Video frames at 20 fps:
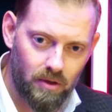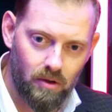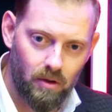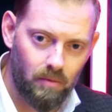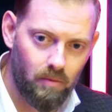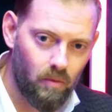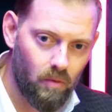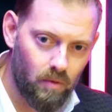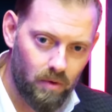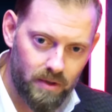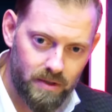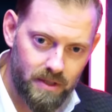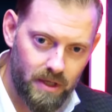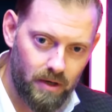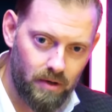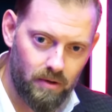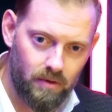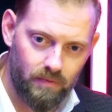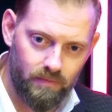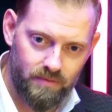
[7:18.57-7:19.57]
global war on
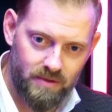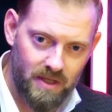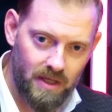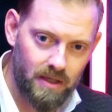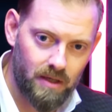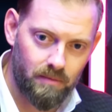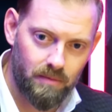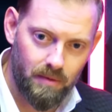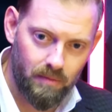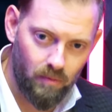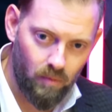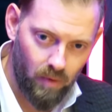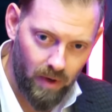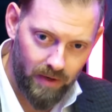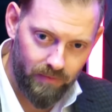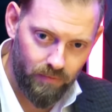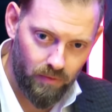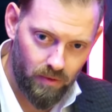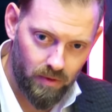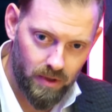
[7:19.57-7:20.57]
terror of sending people
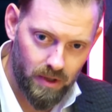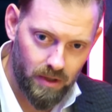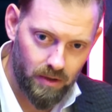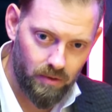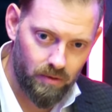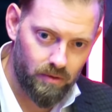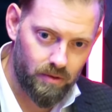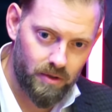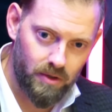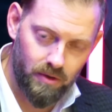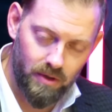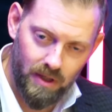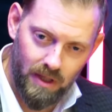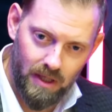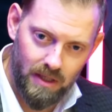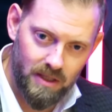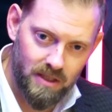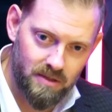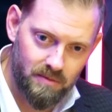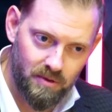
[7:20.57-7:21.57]
away for a year? Do you think
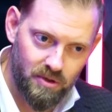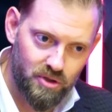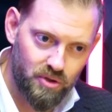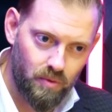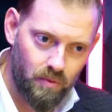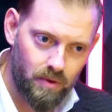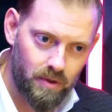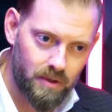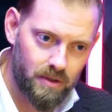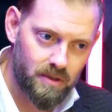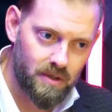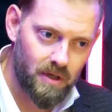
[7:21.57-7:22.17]
that needs to be shortened?